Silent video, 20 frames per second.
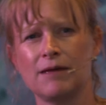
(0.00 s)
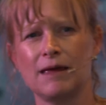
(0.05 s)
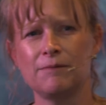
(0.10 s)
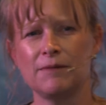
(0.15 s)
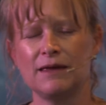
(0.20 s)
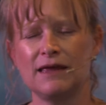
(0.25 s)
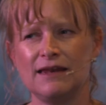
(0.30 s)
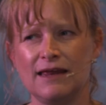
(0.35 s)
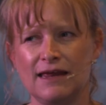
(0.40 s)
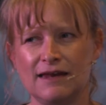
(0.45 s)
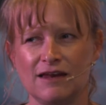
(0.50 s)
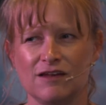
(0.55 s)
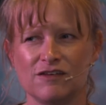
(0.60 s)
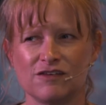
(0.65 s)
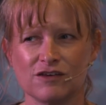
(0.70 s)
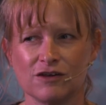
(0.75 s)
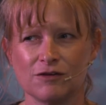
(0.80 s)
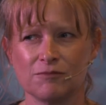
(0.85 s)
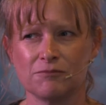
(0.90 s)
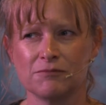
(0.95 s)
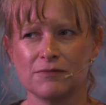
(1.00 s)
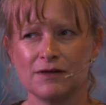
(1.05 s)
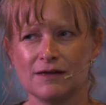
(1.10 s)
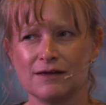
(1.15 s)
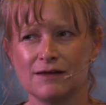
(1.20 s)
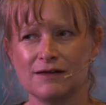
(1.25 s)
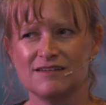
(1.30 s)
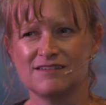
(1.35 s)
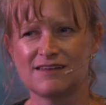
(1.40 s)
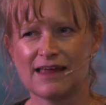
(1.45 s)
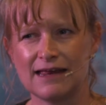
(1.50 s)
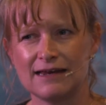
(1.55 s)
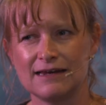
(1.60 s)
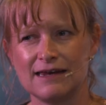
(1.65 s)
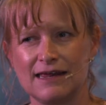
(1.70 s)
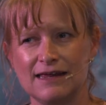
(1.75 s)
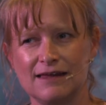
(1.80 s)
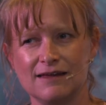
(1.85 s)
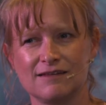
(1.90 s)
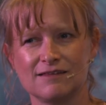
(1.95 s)
Maybe it needed some
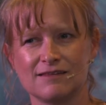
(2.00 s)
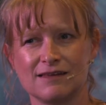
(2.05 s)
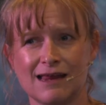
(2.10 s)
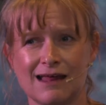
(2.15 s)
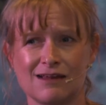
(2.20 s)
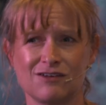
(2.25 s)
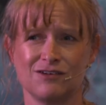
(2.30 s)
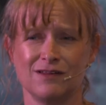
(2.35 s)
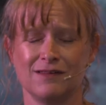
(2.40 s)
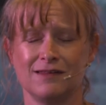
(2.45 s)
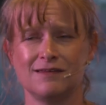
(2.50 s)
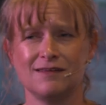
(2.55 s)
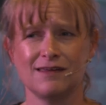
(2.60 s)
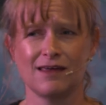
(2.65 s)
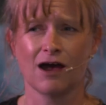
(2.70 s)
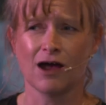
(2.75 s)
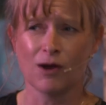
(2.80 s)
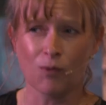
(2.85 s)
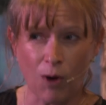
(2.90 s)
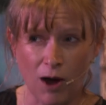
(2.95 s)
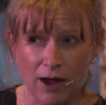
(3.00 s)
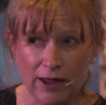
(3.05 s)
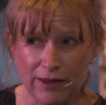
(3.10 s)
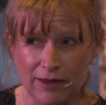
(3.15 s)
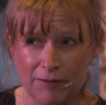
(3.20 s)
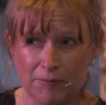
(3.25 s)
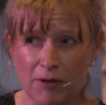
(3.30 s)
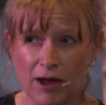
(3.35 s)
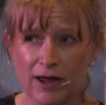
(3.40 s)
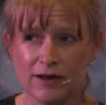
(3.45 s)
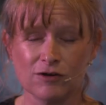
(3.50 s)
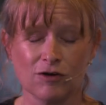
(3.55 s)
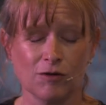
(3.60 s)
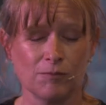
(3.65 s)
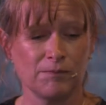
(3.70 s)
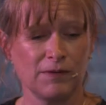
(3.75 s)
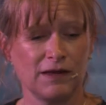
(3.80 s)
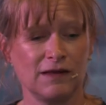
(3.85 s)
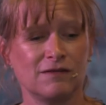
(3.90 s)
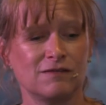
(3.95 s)
techniques that actually the DIYer might
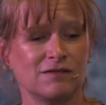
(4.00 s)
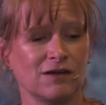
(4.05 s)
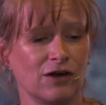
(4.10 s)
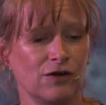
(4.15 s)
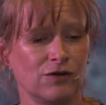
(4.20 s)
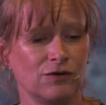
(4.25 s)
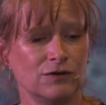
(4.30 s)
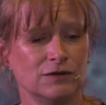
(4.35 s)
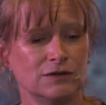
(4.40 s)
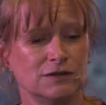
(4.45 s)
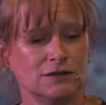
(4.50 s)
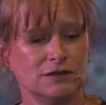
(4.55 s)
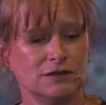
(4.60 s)
not be so